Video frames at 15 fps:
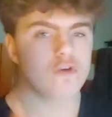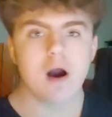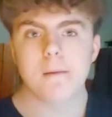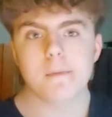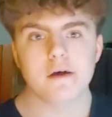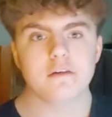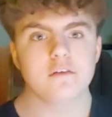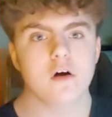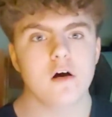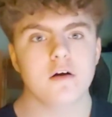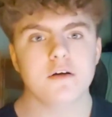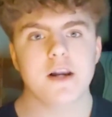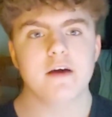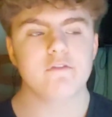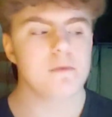dropped my
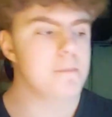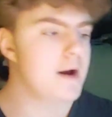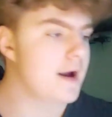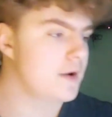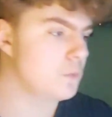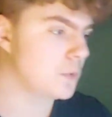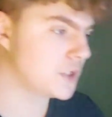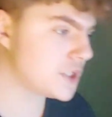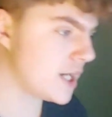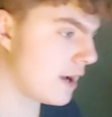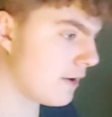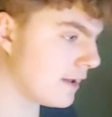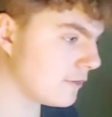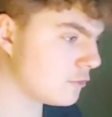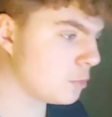song Nevermind, which
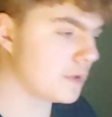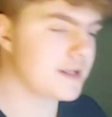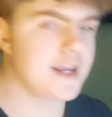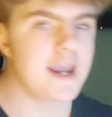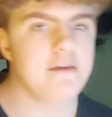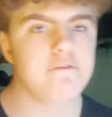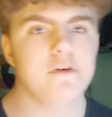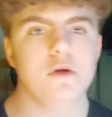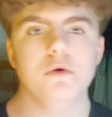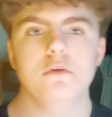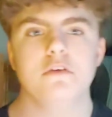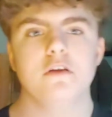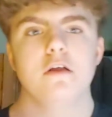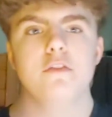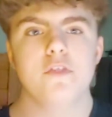now has 28
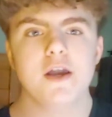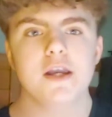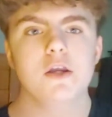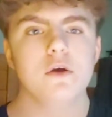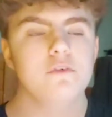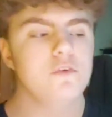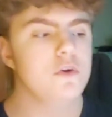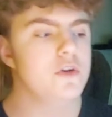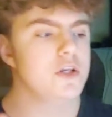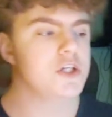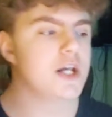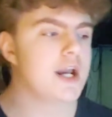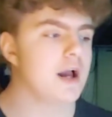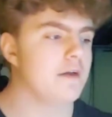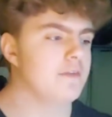views. Thank you if you did
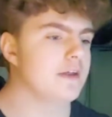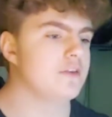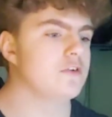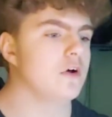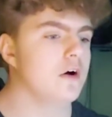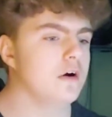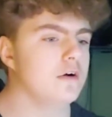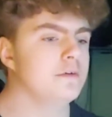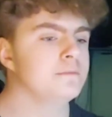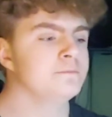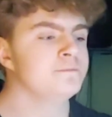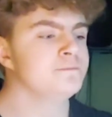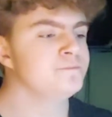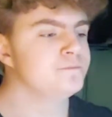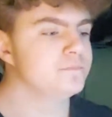check out that song.
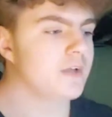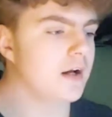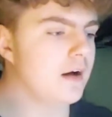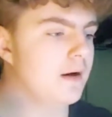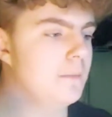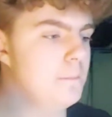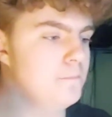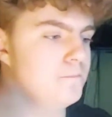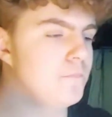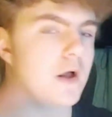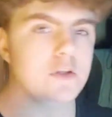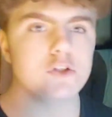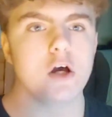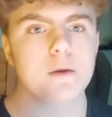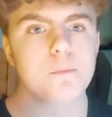
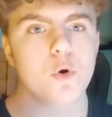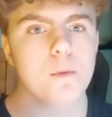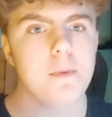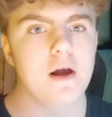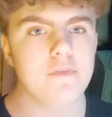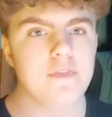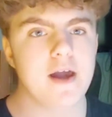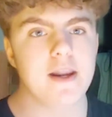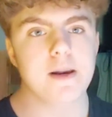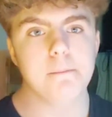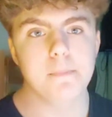I'll talk more about that in a